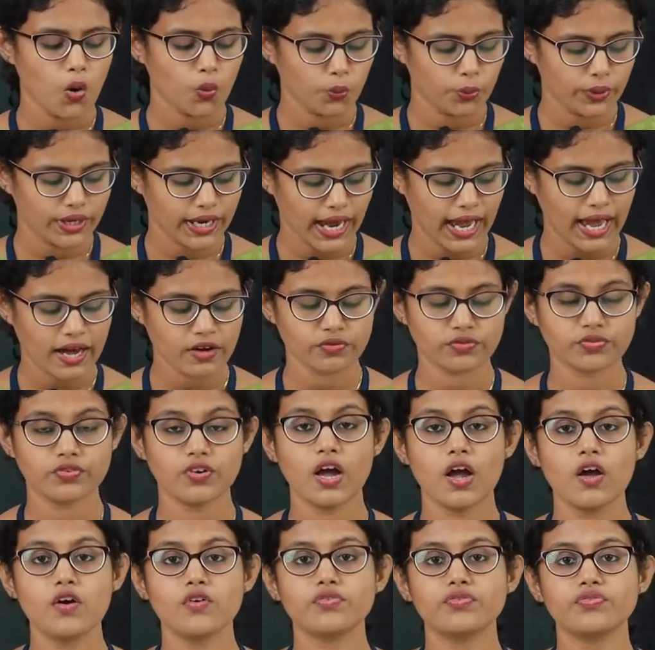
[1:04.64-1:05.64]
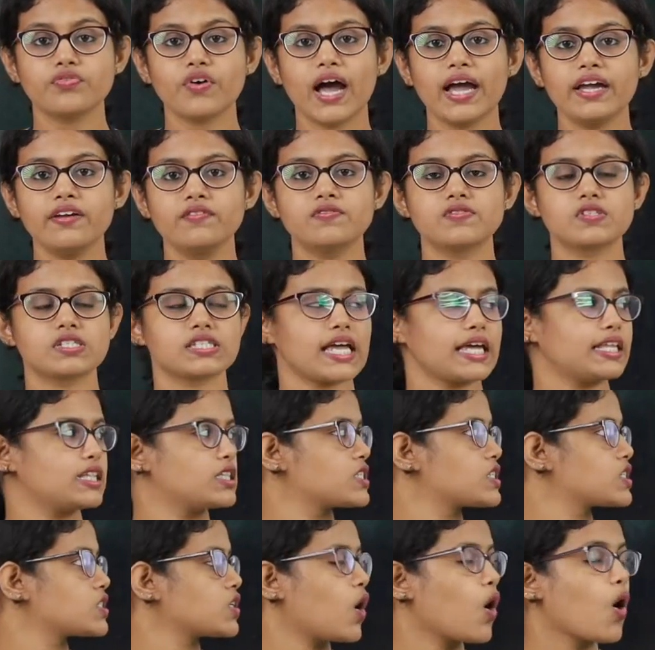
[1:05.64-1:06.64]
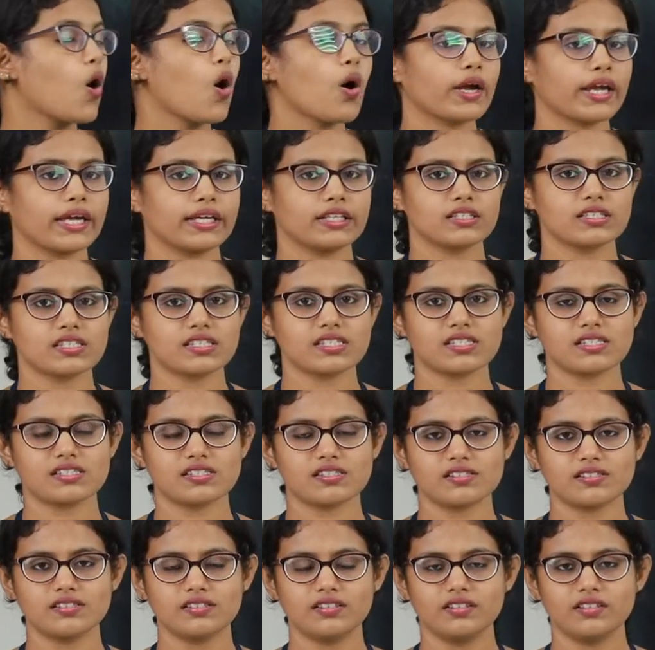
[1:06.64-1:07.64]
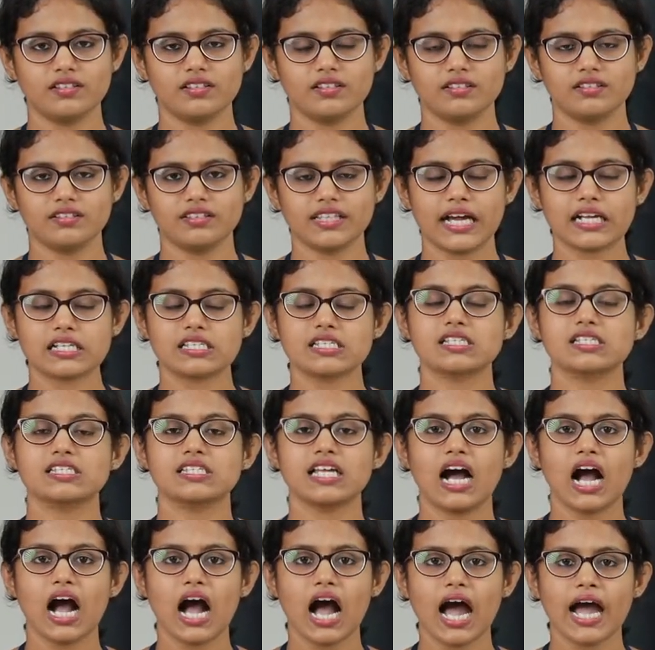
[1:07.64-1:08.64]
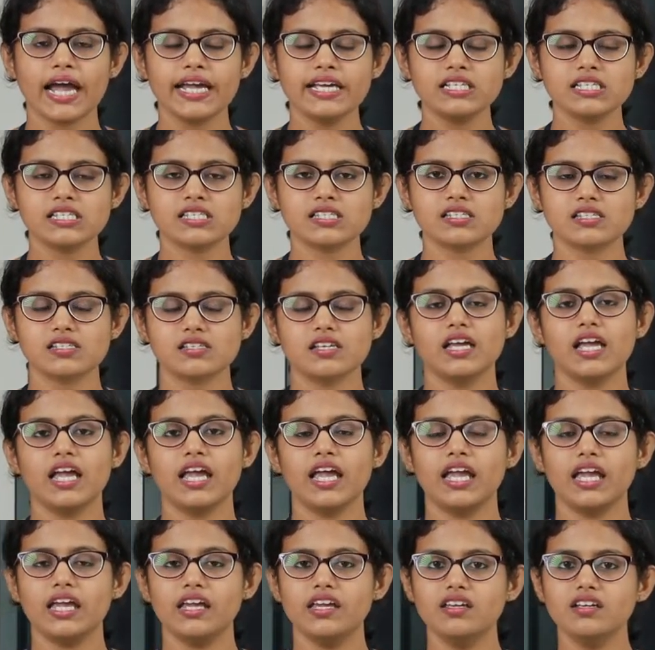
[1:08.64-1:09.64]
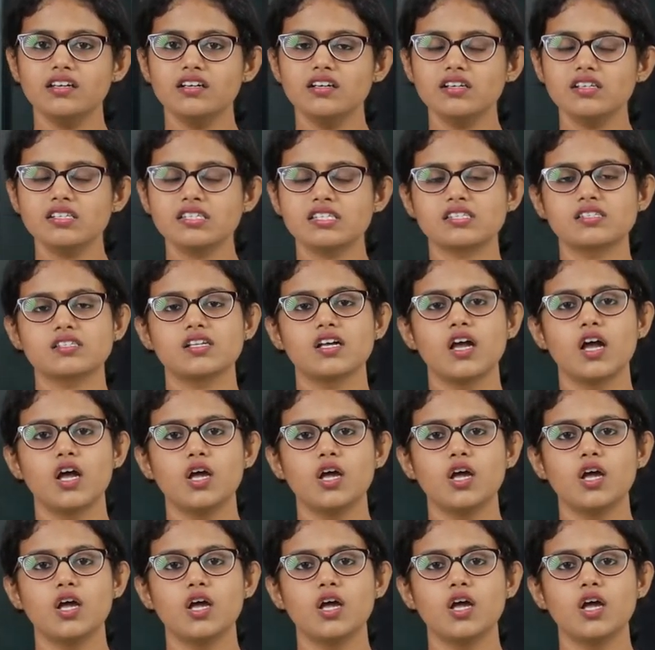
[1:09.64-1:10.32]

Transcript: We have five sense organs. That is the eyes, ears,